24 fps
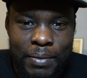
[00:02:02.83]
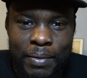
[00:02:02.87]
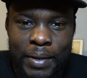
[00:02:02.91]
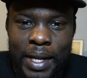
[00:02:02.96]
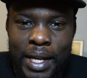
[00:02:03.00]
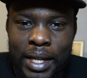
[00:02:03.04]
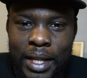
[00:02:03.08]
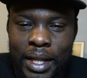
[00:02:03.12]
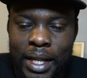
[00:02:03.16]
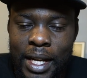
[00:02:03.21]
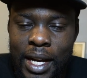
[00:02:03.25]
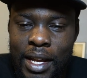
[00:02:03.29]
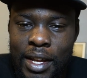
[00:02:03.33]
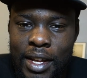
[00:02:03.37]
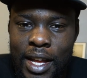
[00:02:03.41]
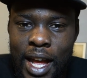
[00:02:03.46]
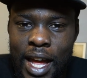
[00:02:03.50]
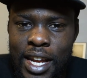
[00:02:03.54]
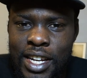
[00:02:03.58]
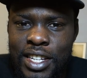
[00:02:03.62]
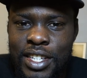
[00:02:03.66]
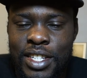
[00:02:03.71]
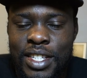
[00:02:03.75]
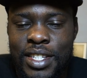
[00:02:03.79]
fake, and
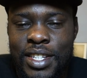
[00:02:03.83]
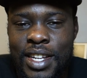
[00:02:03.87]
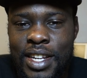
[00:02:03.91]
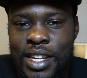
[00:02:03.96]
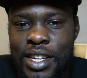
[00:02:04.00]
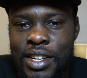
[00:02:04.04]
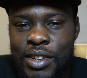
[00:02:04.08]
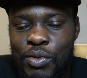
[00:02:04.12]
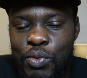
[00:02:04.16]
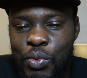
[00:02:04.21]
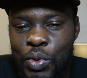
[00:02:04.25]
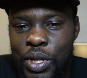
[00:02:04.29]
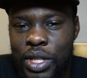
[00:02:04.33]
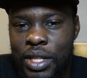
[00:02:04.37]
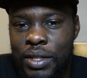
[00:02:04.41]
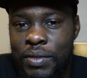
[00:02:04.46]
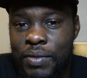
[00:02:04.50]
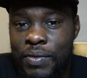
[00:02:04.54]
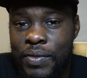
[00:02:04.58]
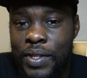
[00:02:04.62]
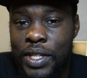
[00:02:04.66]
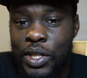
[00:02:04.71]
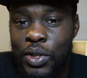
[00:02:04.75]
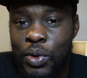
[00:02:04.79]
I just didn't really
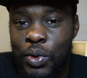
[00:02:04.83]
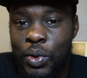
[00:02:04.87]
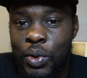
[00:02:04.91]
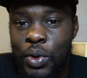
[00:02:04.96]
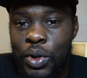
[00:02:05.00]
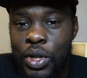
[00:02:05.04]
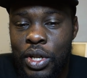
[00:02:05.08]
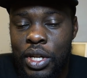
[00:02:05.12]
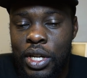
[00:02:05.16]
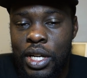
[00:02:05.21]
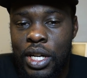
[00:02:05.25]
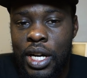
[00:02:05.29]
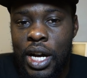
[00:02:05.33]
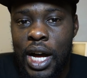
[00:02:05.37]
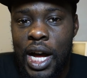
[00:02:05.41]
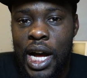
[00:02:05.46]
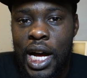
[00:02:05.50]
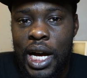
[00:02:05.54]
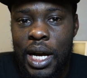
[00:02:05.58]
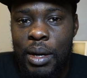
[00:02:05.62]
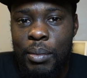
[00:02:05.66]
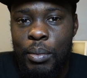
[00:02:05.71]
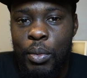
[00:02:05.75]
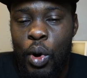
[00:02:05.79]
feel
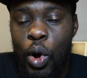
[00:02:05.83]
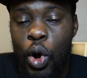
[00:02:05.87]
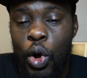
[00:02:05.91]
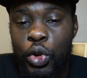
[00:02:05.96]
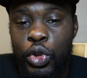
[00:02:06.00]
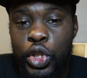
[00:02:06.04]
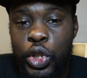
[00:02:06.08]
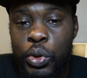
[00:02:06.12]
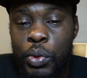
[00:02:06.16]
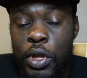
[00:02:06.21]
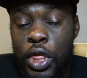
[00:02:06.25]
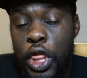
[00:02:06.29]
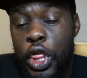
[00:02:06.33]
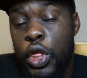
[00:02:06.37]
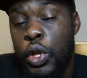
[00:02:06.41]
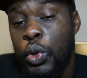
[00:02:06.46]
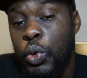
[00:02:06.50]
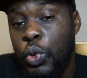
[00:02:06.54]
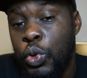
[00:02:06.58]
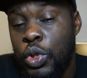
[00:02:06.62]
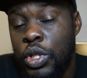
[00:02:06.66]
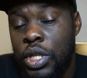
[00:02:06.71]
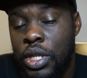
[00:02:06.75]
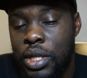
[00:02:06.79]
all too
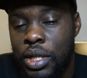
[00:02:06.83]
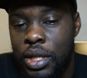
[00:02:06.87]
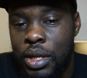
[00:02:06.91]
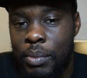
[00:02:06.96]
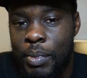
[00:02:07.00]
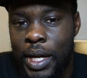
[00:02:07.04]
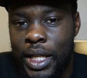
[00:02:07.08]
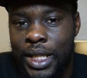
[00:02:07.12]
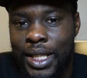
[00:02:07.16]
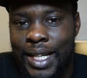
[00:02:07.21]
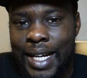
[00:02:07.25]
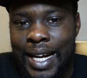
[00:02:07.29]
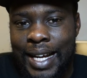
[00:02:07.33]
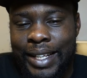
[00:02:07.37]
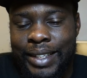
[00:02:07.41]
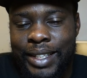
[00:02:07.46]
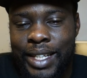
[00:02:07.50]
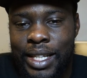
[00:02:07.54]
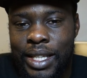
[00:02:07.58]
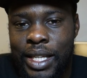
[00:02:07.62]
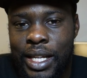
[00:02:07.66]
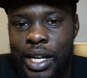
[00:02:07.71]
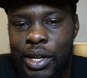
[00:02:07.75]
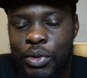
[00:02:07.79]
enthused about the
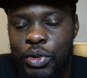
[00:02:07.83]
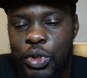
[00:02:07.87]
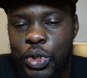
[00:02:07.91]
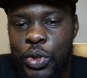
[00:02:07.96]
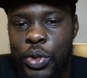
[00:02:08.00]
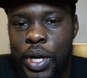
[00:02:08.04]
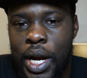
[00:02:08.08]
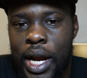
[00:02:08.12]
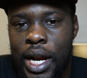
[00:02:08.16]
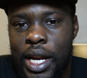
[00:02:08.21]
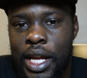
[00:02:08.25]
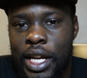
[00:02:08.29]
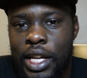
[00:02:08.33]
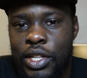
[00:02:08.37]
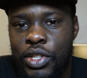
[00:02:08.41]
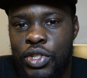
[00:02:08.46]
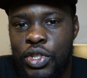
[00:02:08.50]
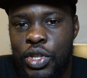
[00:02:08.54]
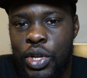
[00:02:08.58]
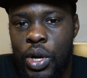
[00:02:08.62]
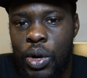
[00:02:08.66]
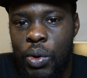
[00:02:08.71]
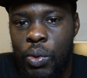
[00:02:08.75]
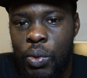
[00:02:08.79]
content that I was creating. And
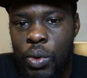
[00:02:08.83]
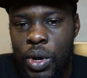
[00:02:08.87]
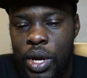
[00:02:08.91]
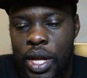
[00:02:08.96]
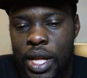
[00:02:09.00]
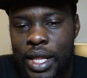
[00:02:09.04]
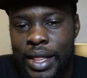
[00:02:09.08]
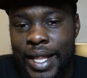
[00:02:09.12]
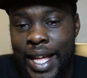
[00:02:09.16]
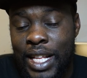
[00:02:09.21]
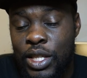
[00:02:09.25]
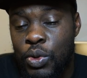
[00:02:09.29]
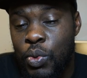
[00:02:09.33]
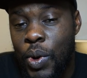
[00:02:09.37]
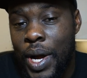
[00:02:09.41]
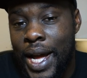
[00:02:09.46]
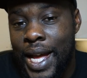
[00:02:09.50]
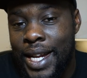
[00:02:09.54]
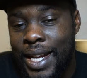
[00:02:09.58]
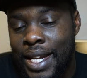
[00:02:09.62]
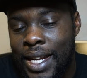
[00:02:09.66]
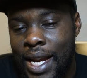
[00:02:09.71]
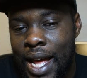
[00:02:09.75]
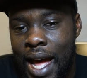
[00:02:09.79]
so that's why
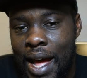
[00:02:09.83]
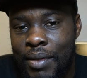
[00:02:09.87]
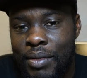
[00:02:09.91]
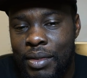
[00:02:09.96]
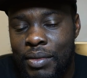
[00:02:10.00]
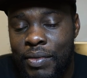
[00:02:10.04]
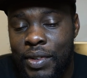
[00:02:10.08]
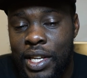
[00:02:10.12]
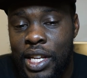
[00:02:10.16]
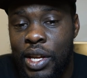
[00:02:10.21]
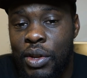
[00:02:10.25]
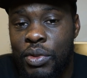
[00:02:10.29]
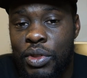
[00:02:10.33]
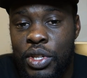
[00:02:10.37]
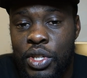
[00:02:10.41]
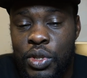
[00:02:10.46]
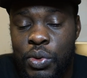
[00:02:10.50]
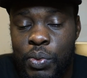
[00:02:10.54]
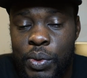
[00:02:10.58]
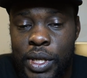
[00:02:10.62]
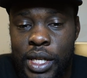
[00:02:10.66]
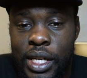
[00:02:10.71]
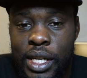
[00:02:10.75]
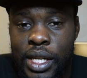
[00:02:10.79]
I didn't have a video
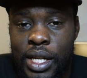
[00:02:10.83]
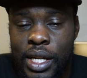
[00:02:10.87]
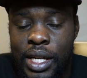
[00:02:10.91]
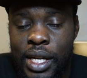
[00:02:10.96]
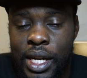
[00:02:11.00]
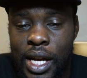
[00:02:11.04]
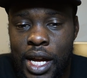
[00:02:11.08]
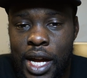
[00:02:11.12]
this week.